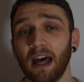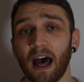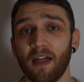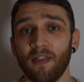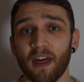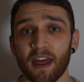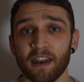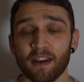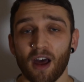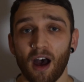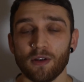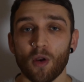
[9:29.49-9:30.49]
and then
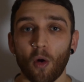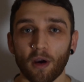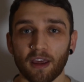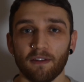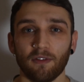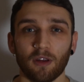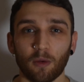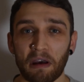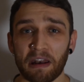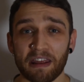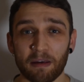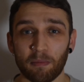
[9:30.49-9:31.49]
not give you
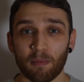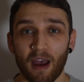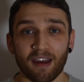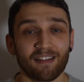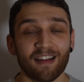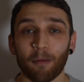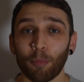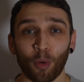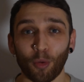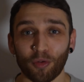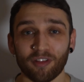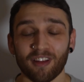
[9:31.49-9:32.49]
any
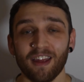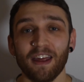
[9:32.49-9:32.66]
examples